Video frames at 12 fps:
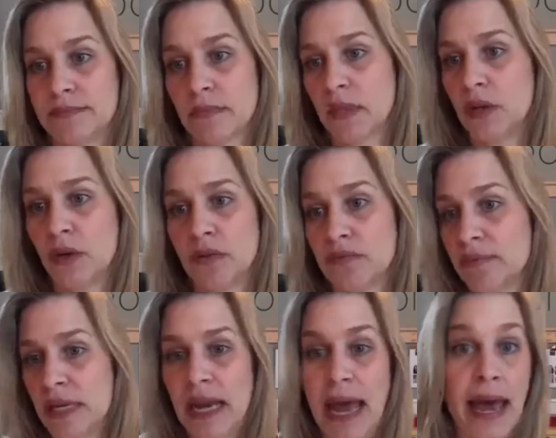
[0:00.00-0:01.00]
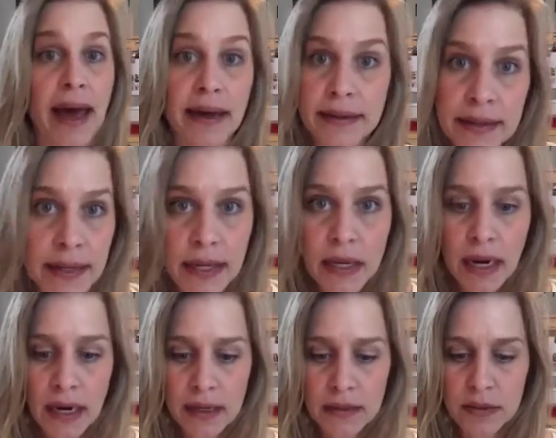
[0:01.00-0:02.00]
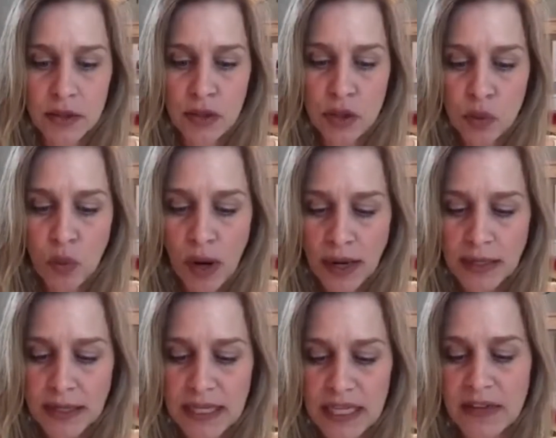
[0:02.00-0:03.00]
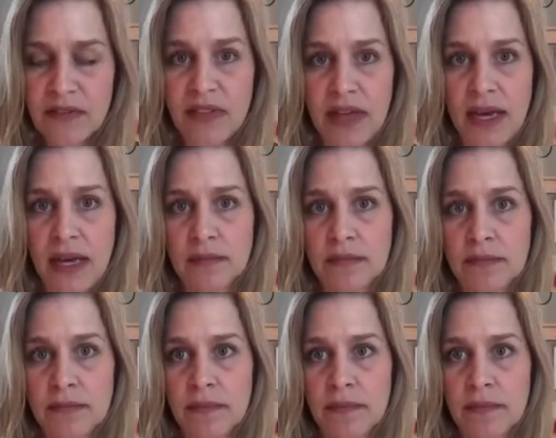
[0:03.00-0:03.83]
an ad, you want to give them